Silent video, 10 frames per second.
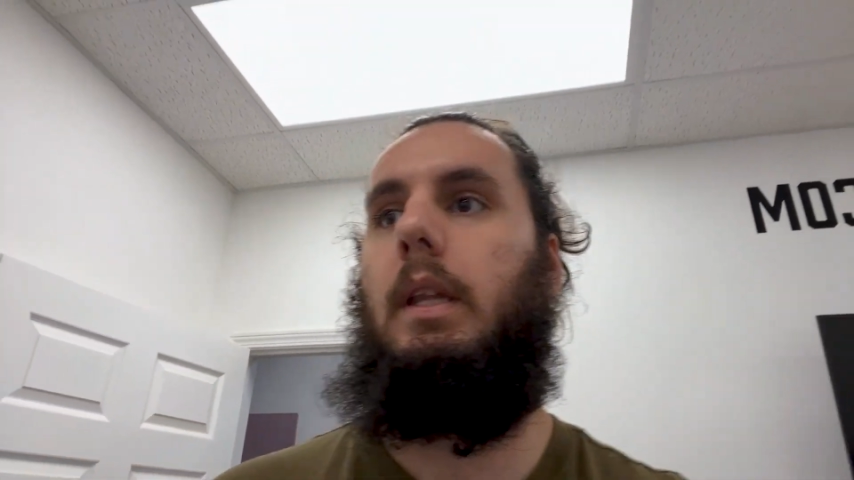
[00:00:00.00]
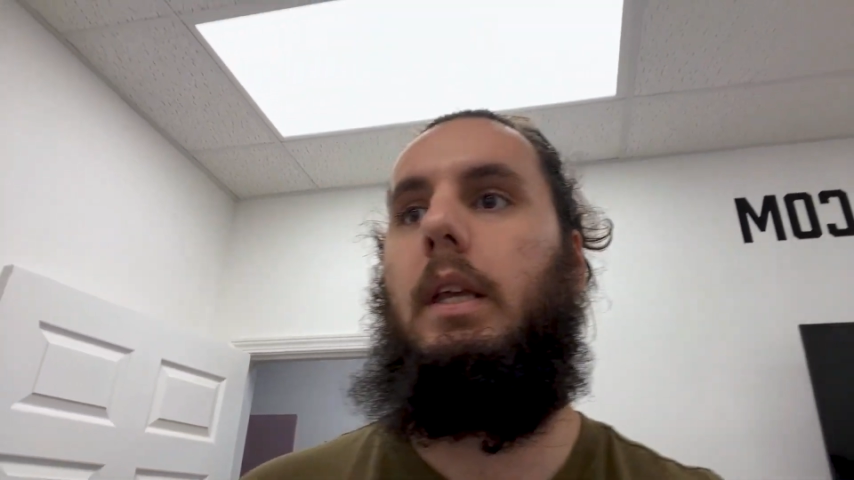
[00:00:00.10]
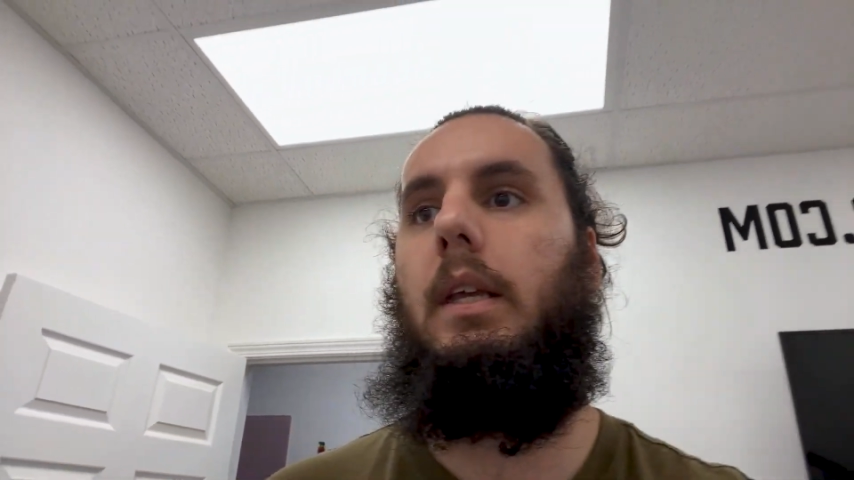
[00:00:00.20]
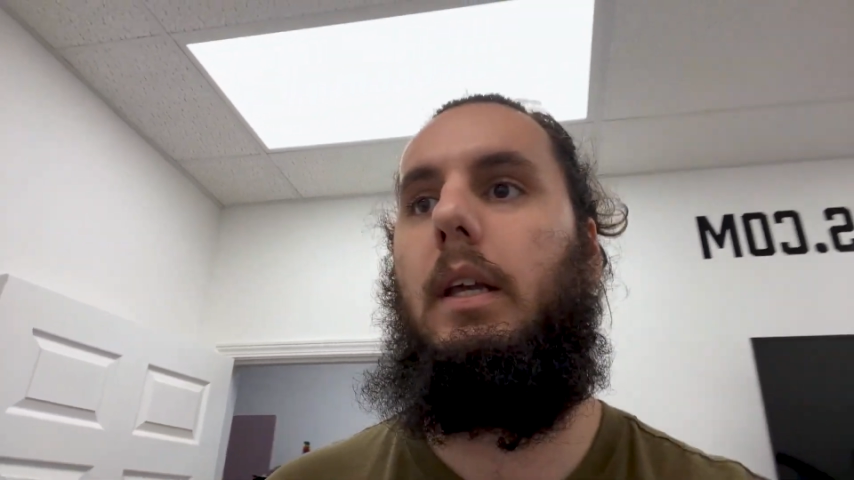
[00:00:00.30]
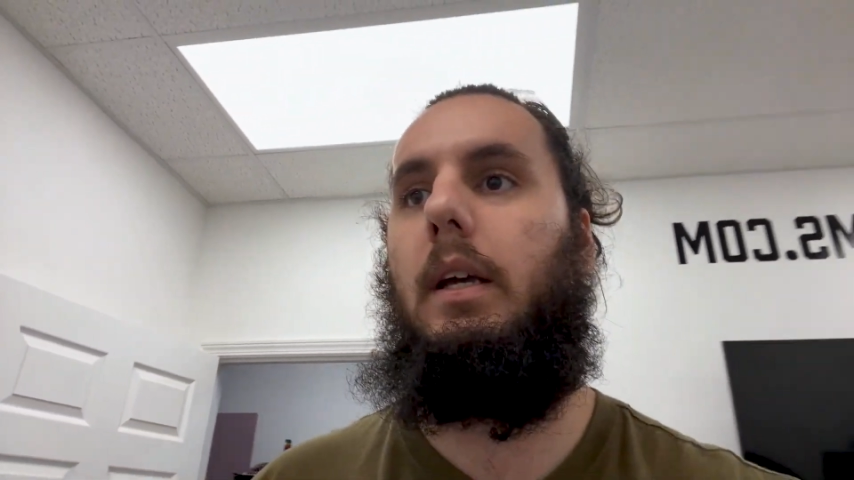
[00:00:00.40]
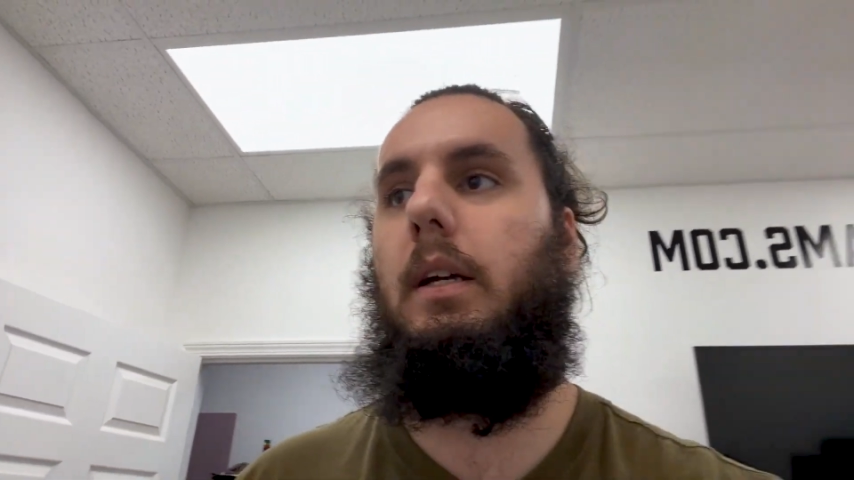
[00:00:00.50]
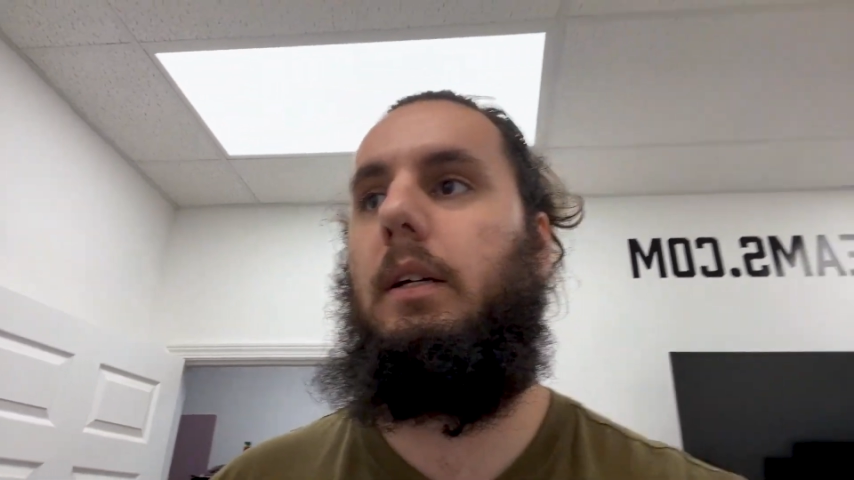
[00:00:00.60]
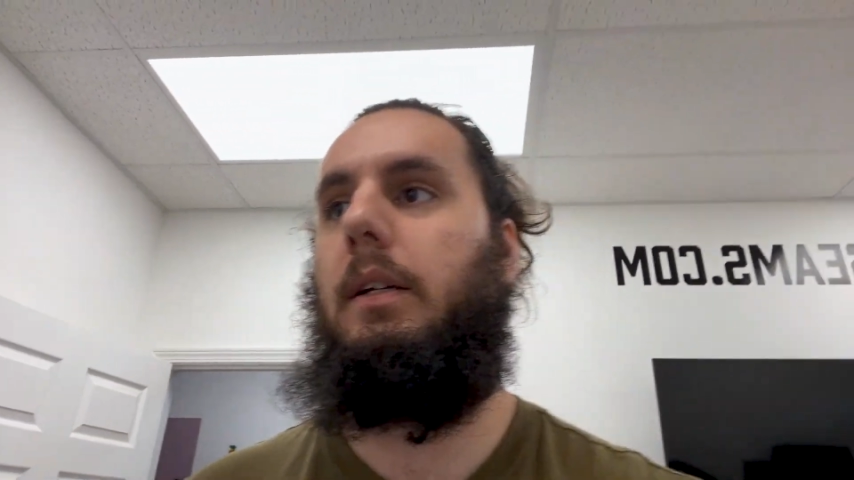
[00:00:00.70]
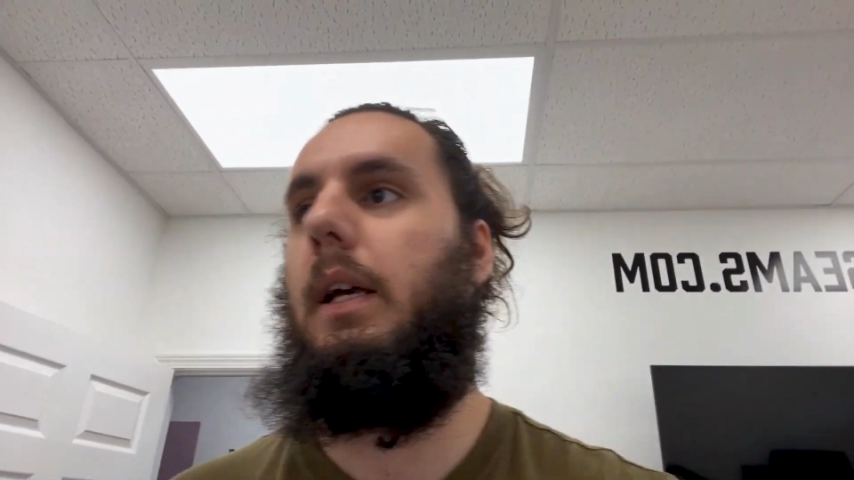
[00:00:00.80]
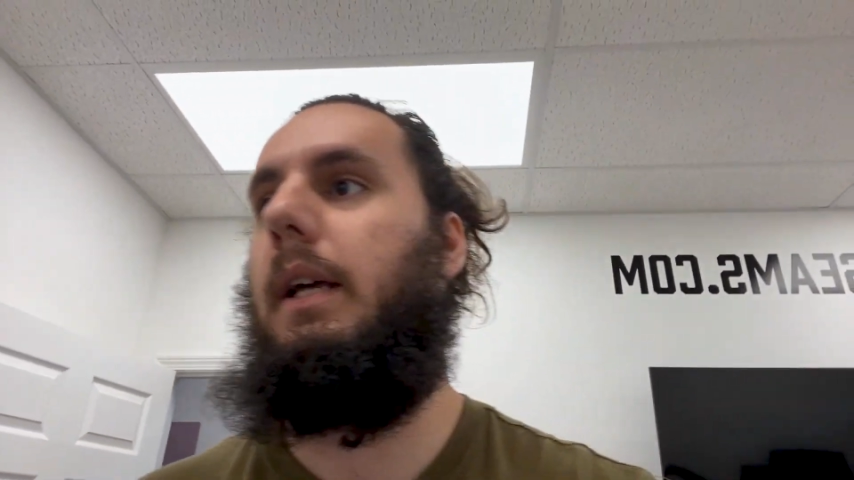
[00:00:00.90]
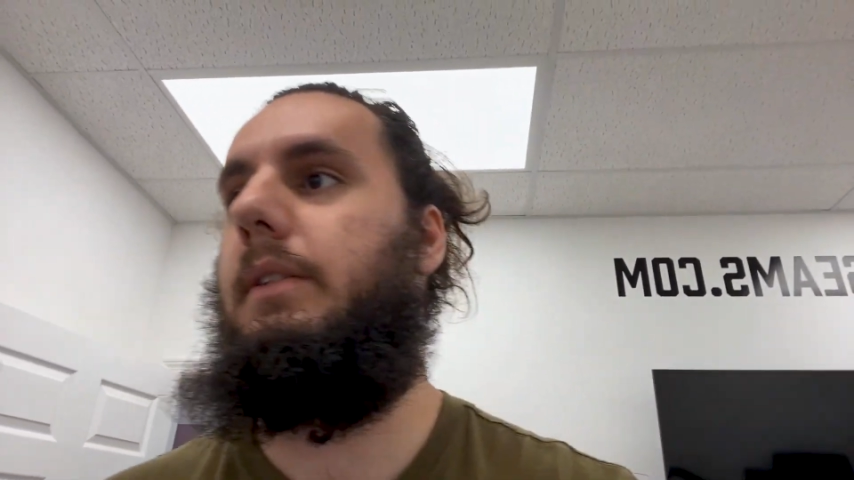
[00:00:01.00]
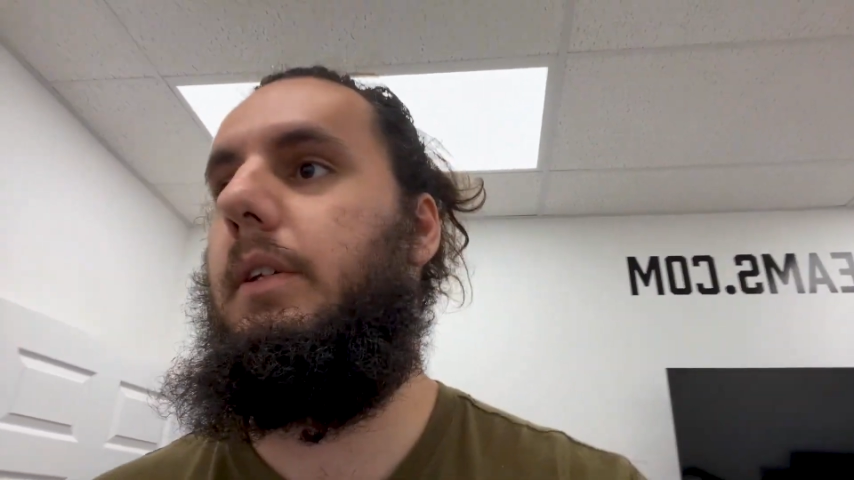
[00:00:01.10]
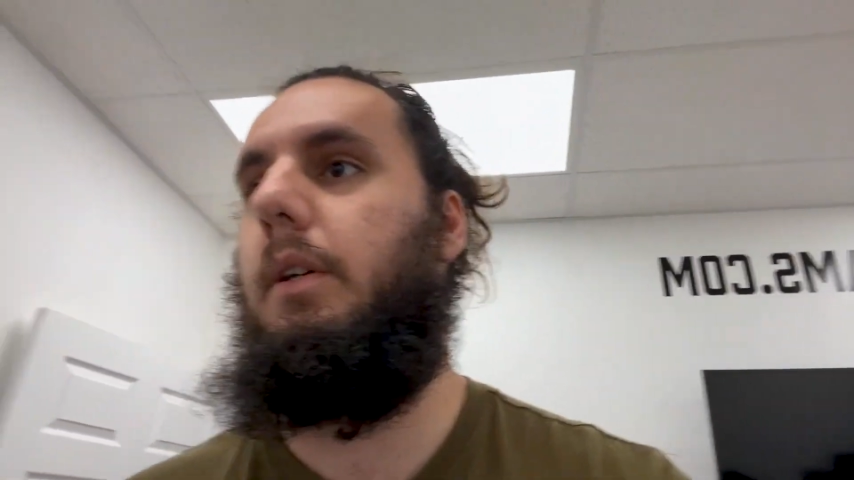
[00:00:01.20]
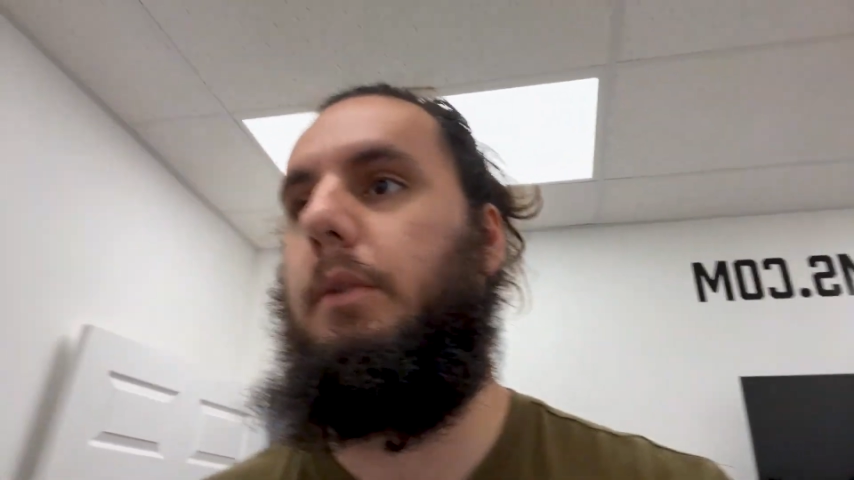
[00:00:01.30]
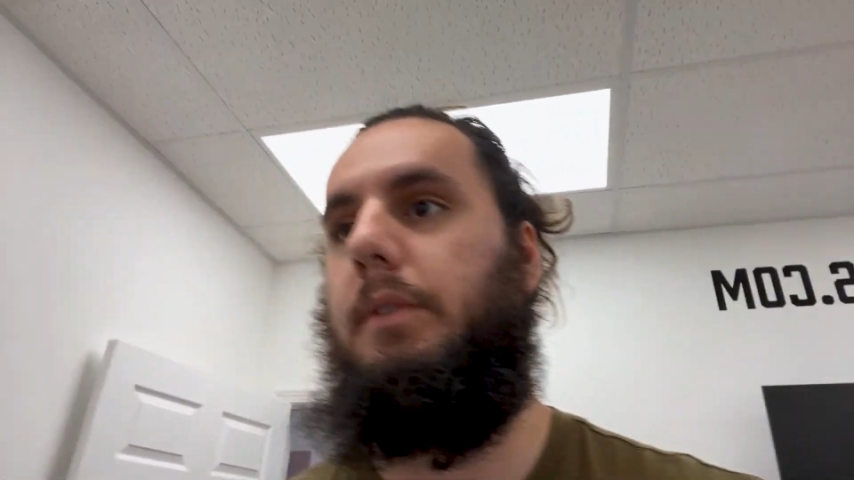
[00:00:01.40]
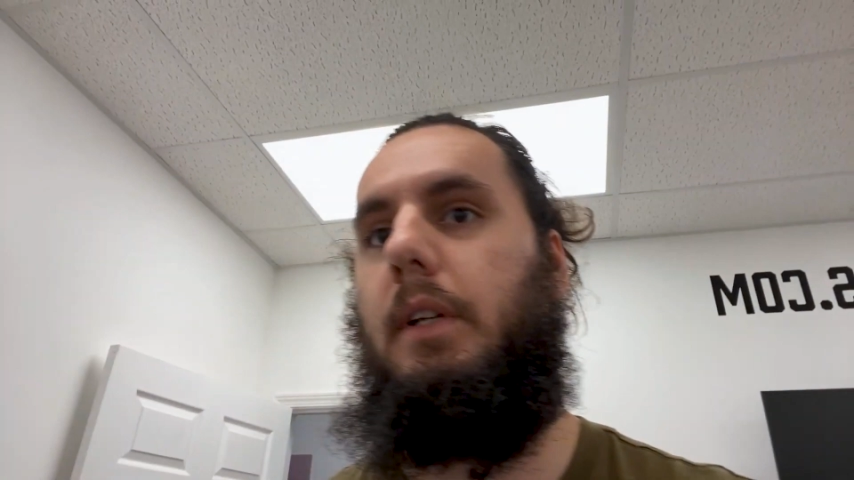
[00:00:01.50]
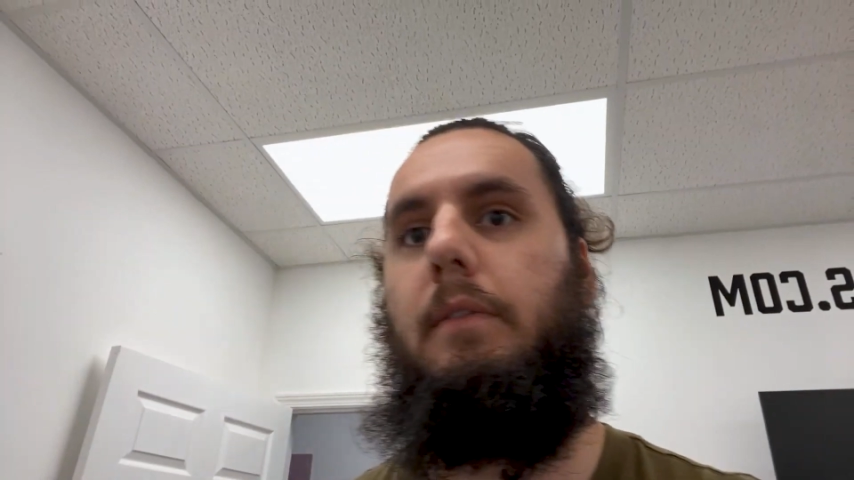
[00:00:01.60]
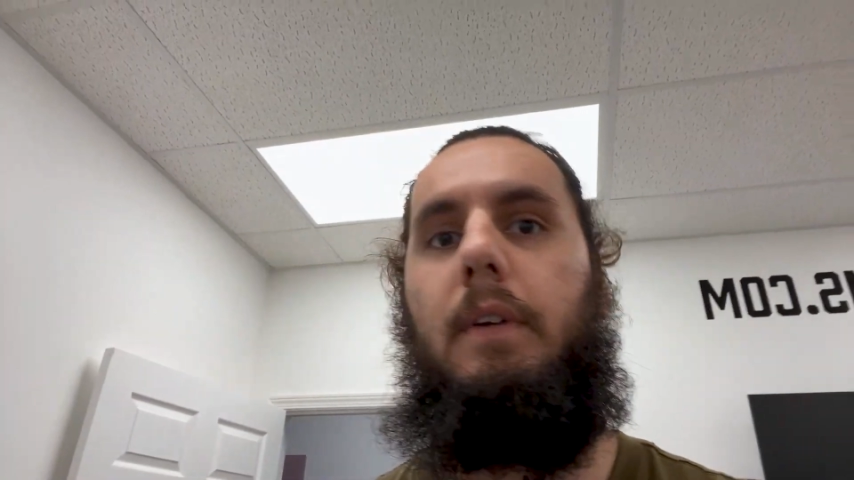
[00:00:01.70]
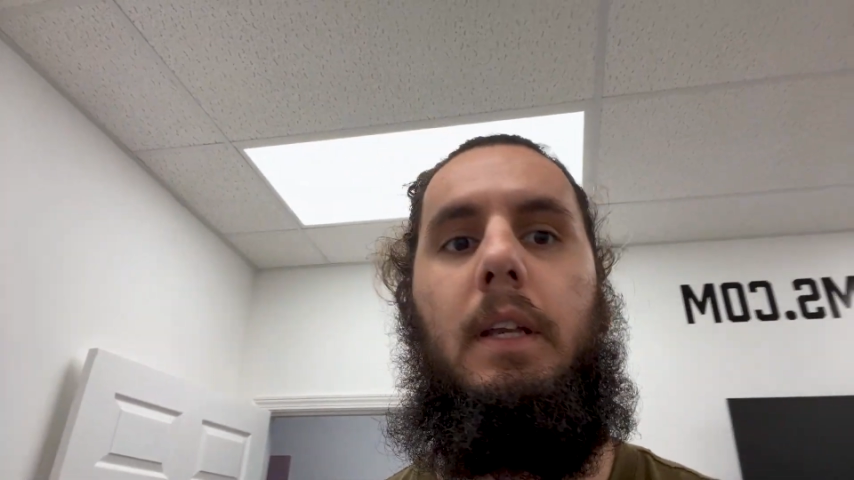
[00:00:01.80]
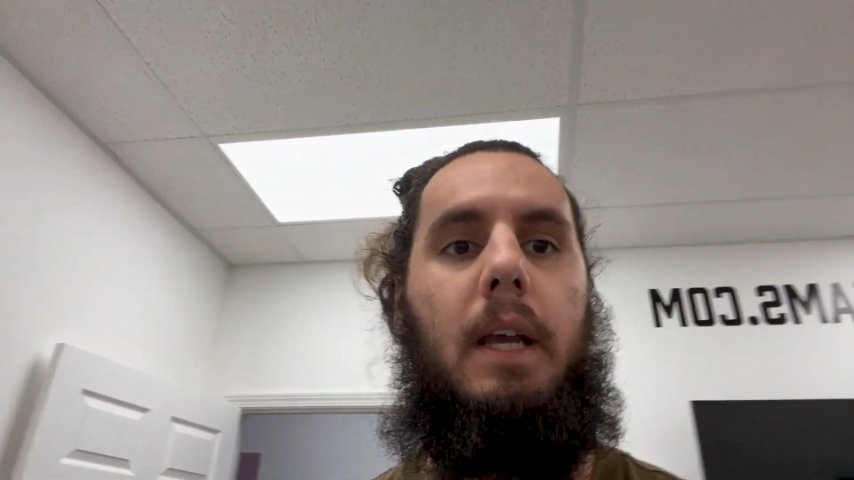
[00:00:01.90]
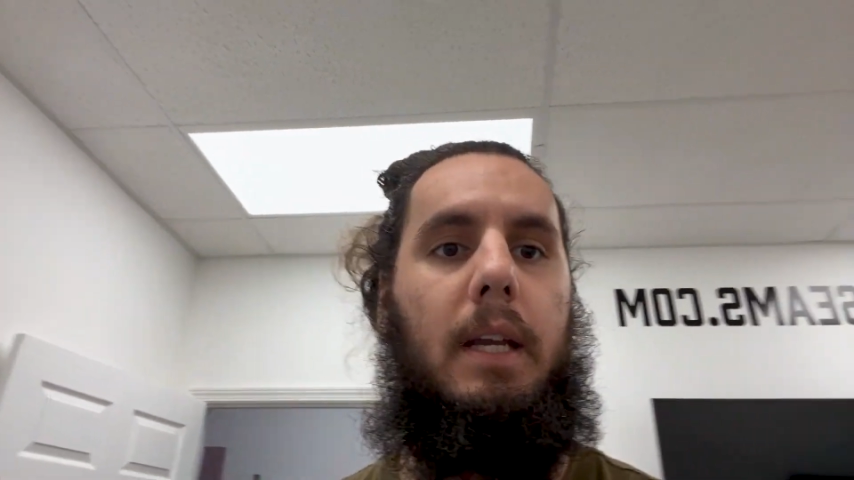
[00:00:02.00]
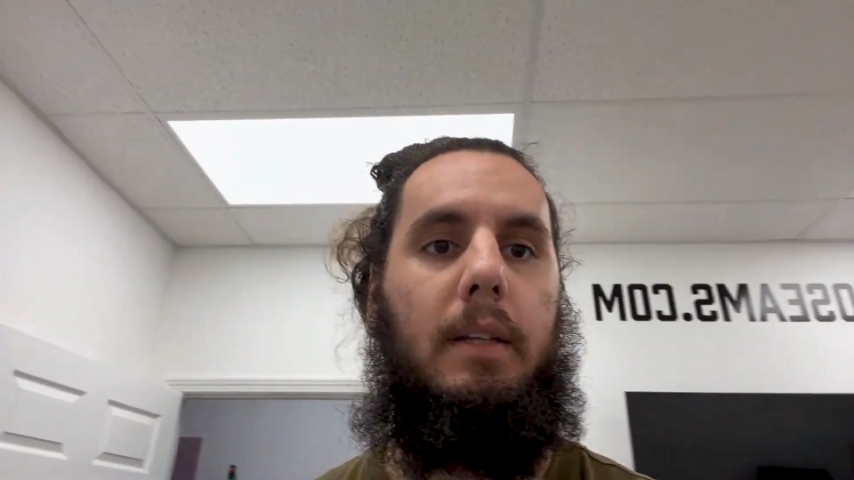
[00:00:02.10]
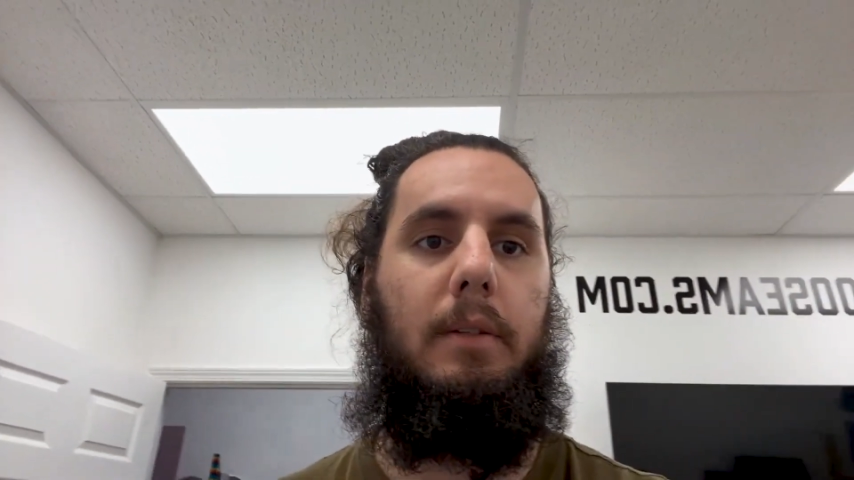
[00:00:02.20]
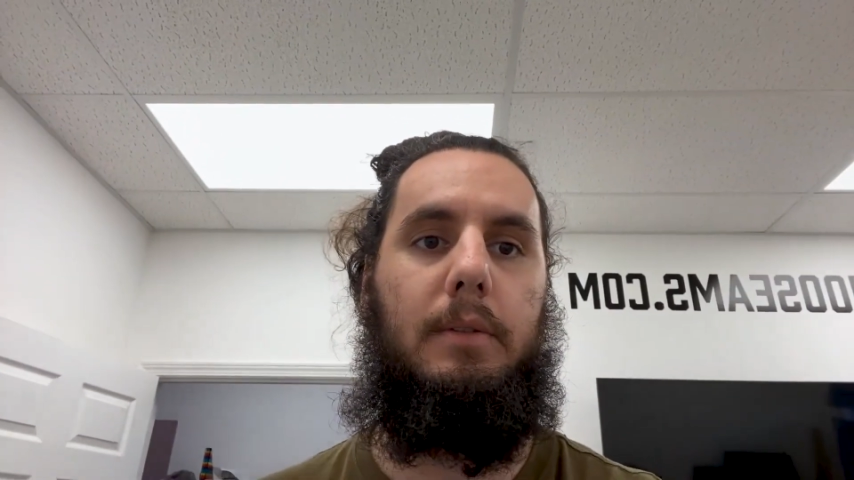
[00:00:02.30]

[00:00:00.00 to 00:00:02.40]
The uh, SEO stuff and adding